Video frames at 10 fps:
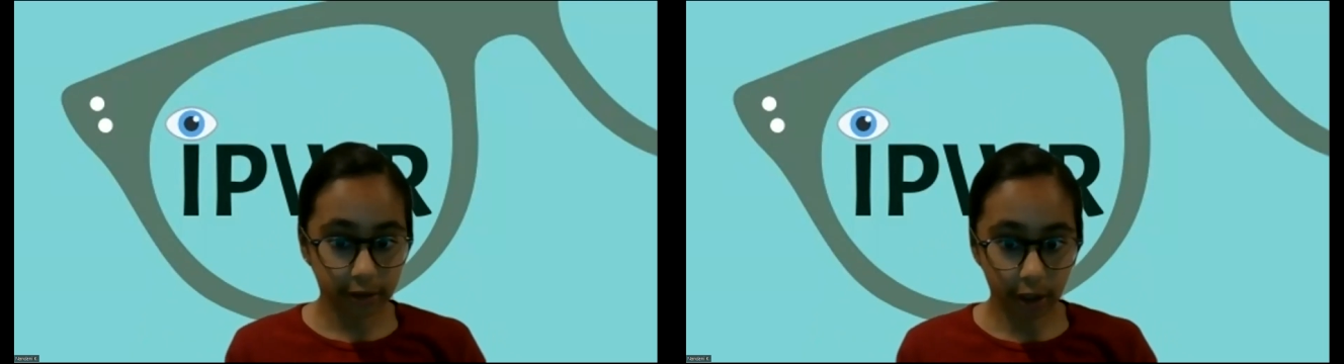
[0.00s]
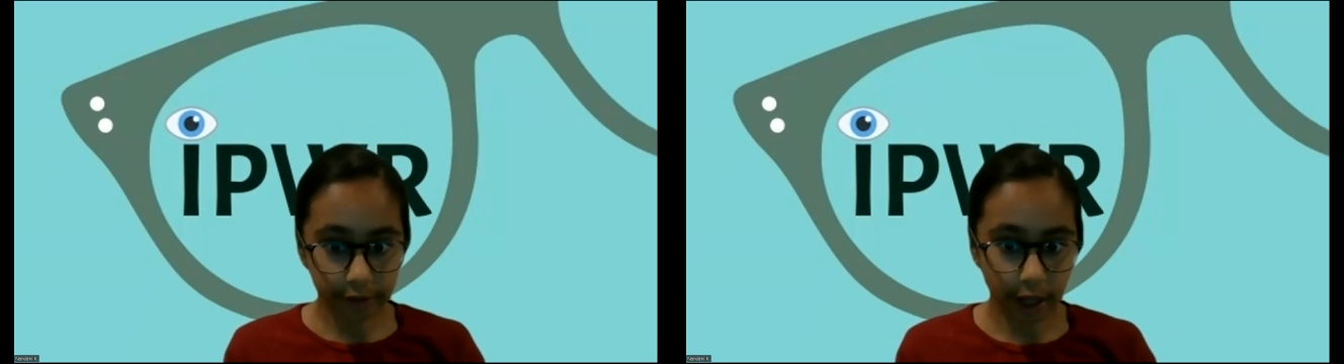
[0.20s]

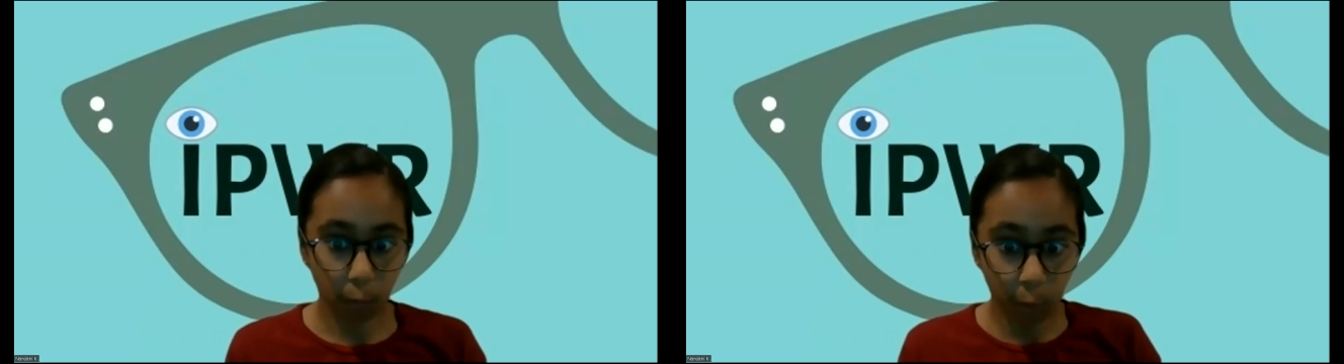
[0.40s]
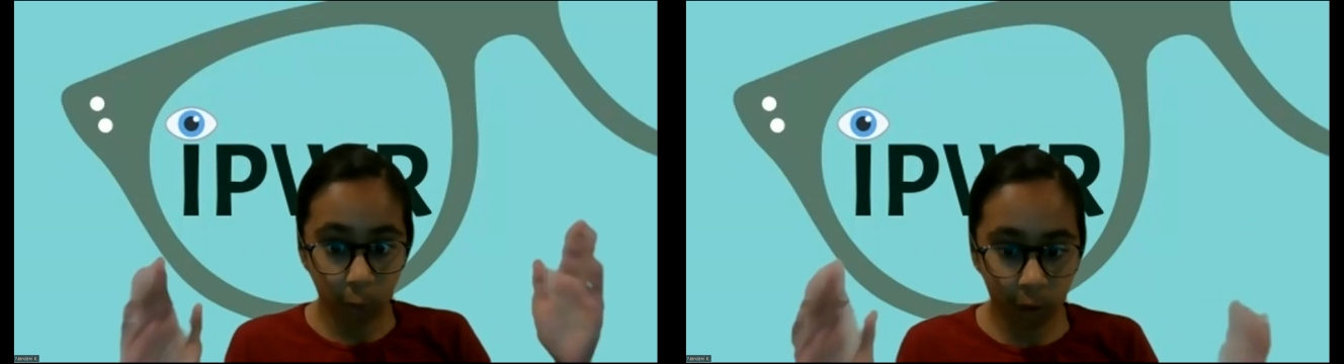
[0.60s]
I thought
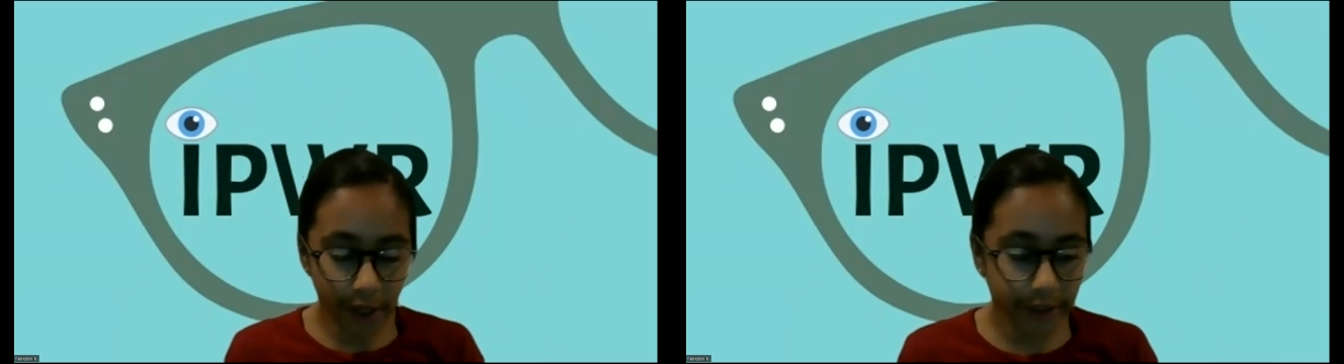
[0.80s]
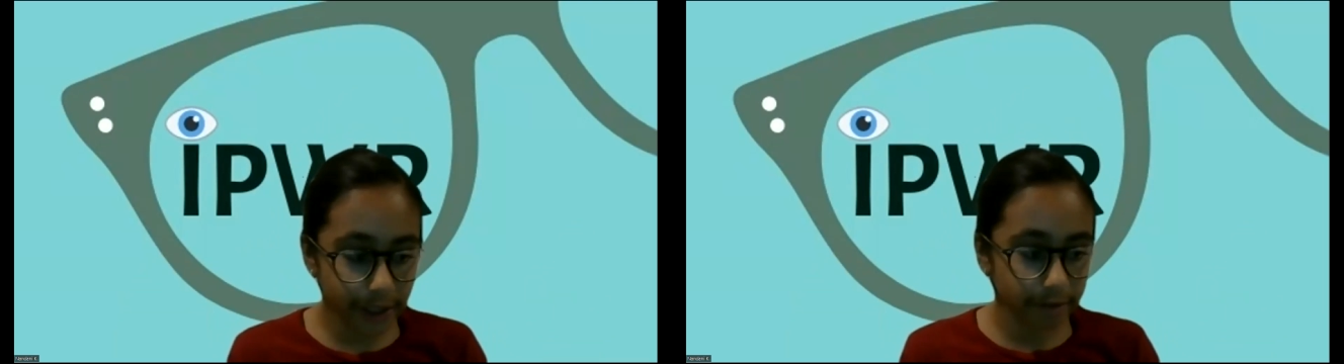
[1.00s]
that
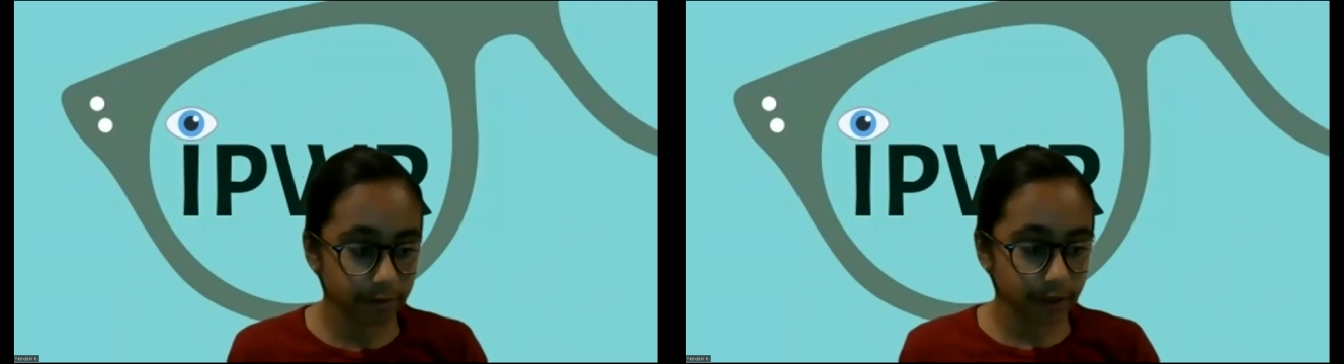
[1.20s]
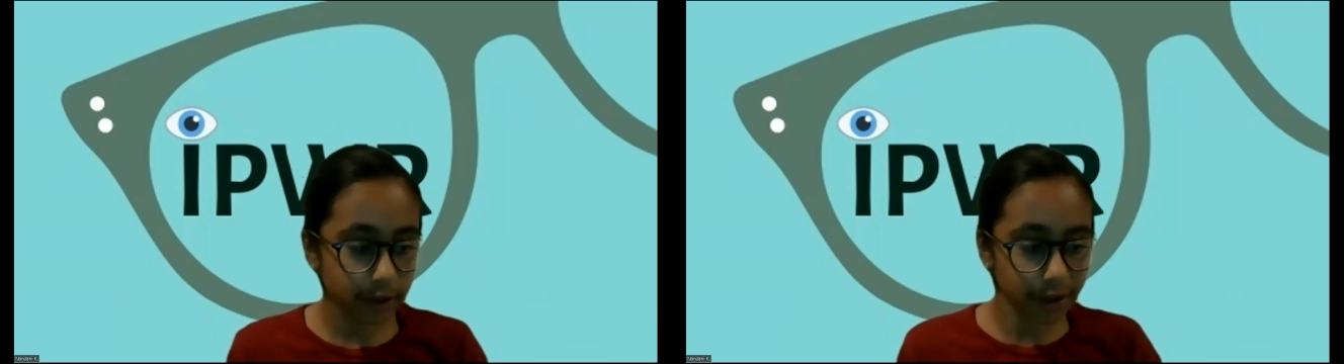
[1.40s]
what
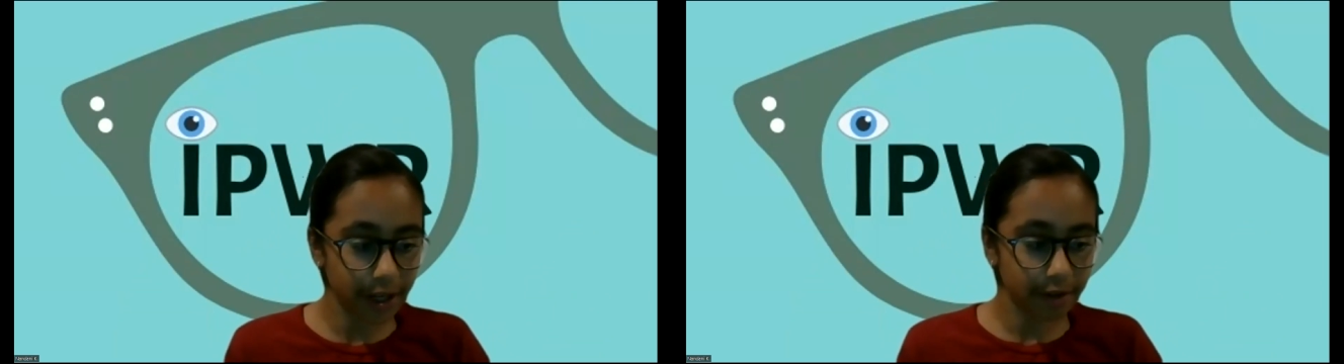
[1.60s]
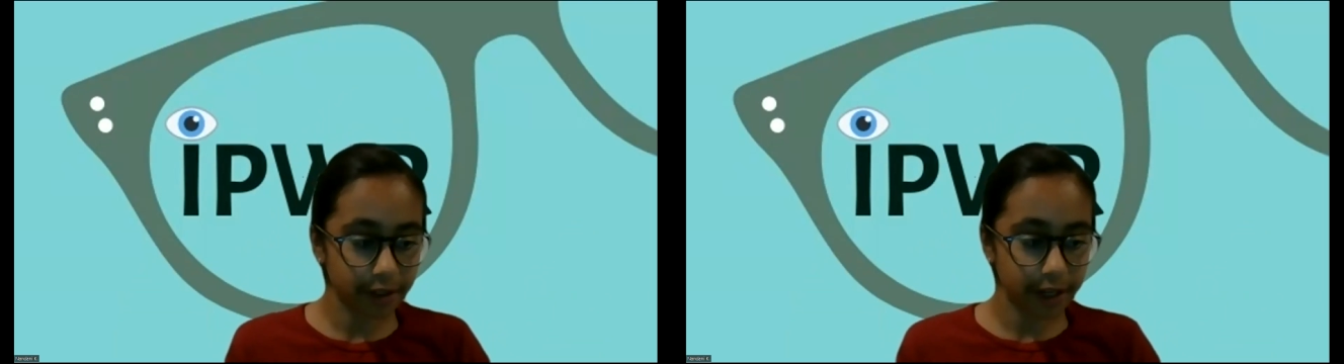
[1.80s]
if we
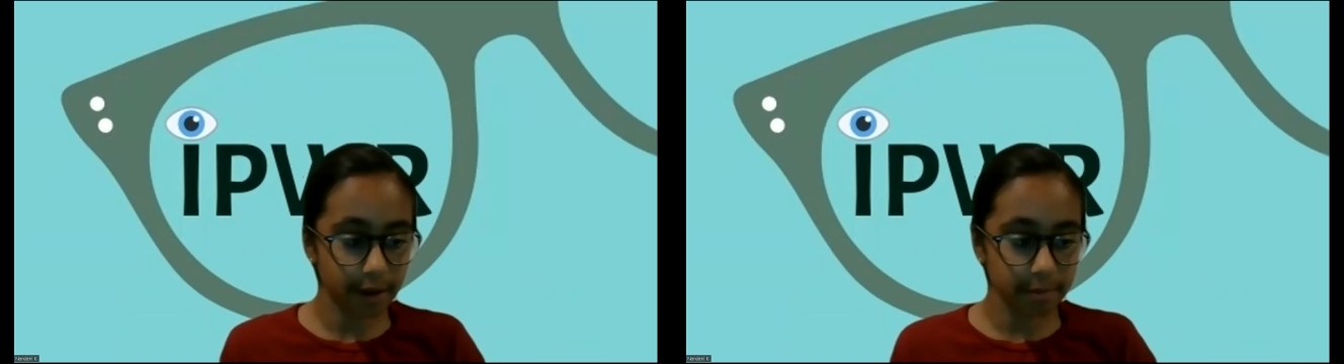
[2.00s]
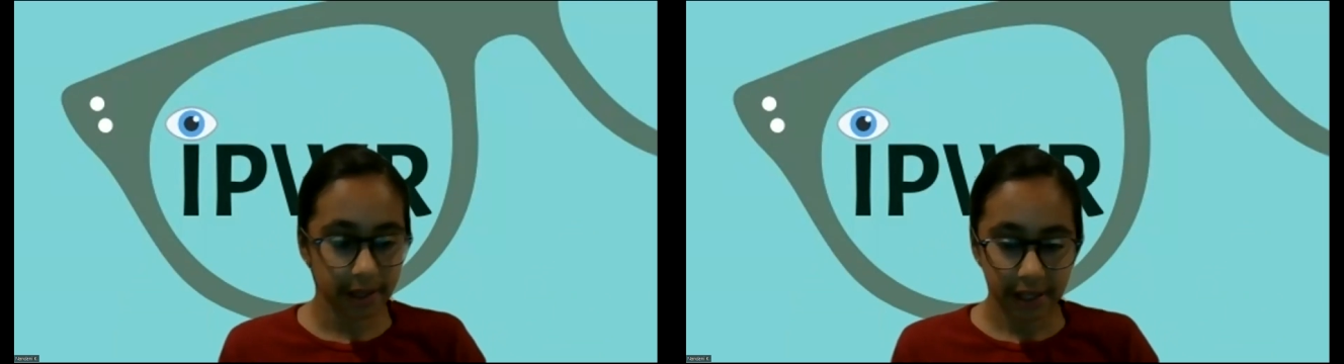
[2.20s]
could have an
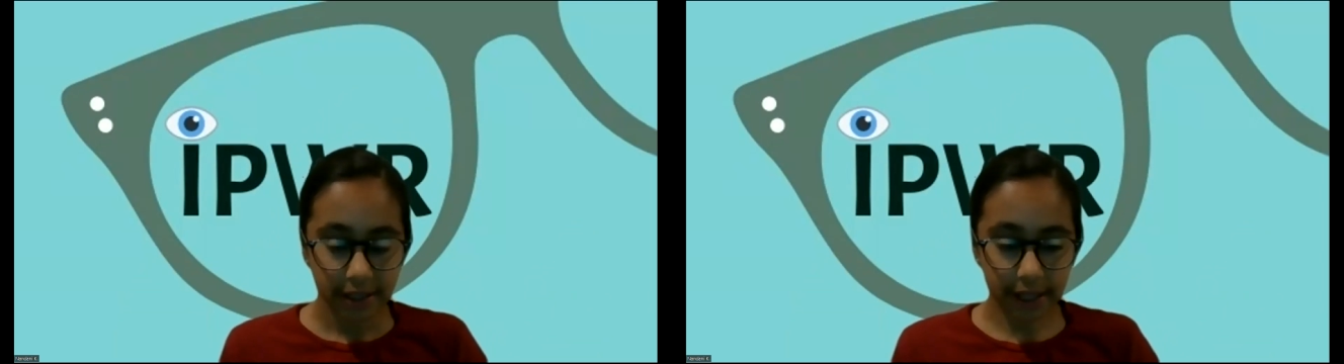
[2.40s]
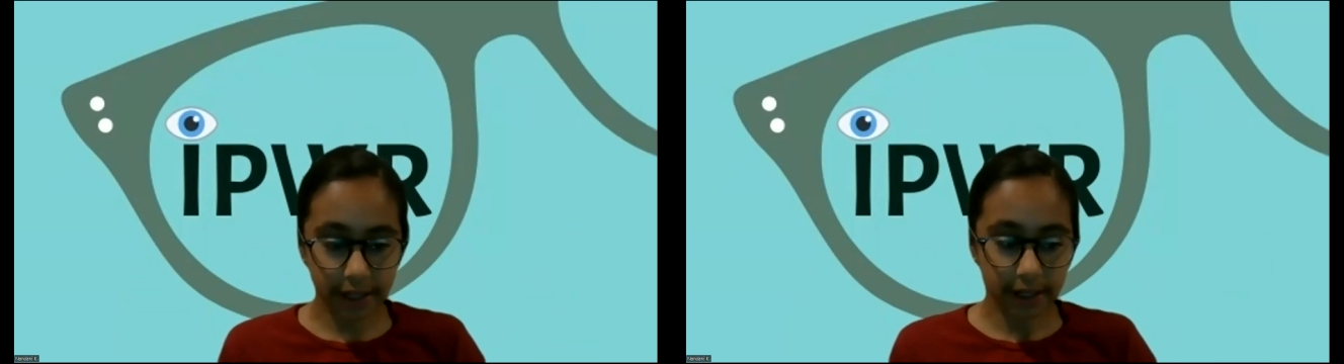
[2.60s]
app
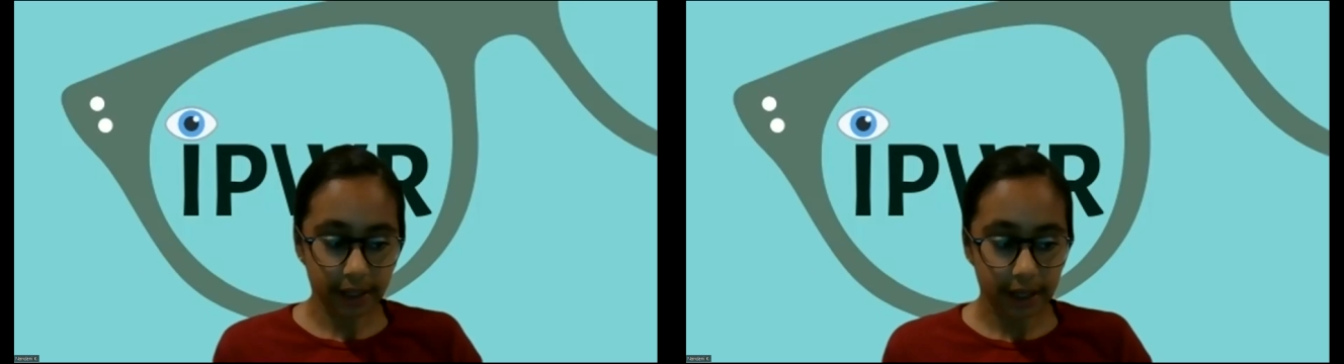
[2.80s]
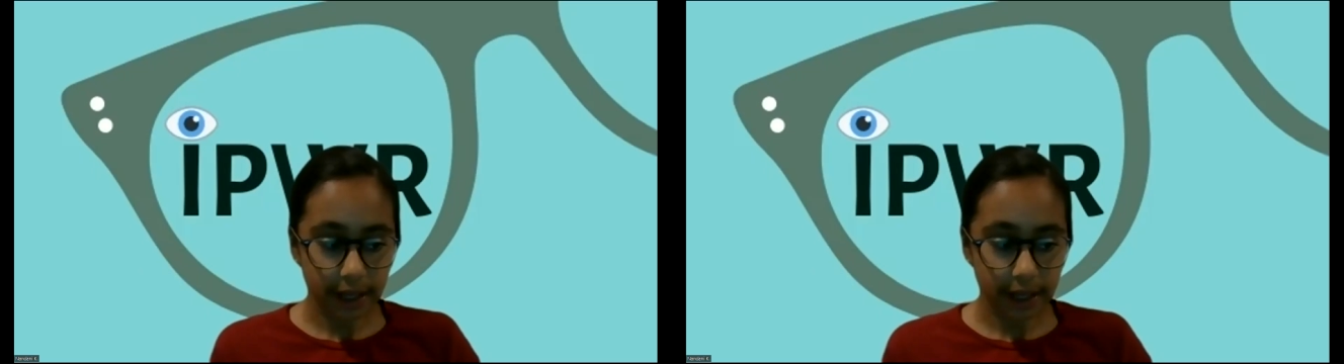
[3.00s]
that